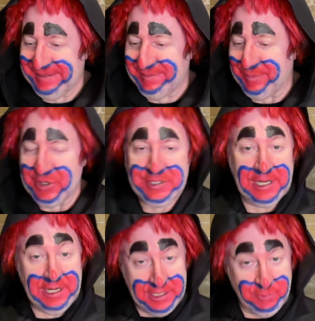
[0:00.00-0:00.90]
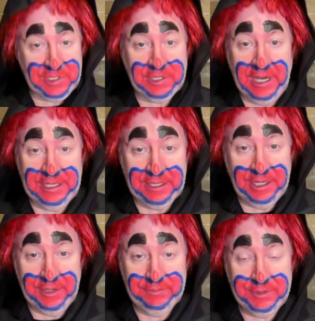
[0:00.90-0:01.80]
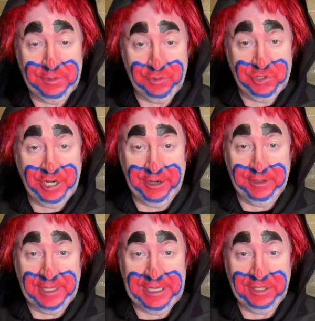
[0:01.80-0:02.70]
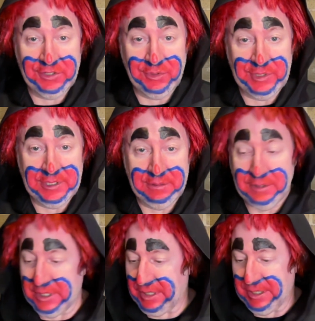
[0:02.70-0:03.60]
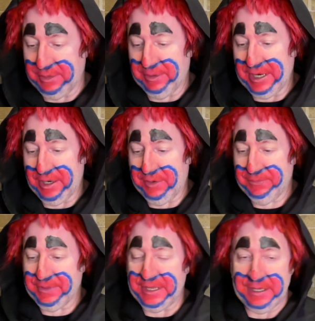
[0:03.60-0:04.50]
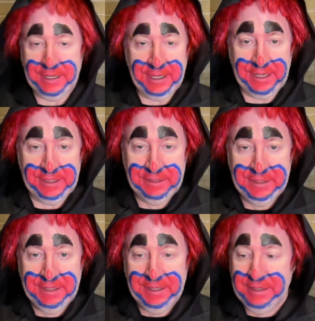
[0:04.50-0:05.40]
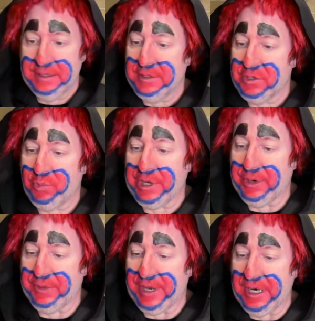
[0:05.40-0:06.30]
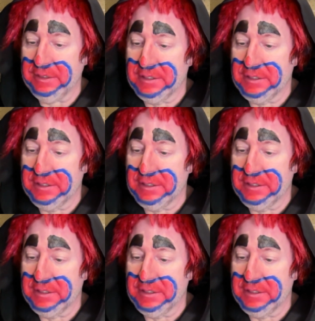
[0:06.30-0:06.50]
Mercedes was kind enough to share a link to it right off the Twitter there.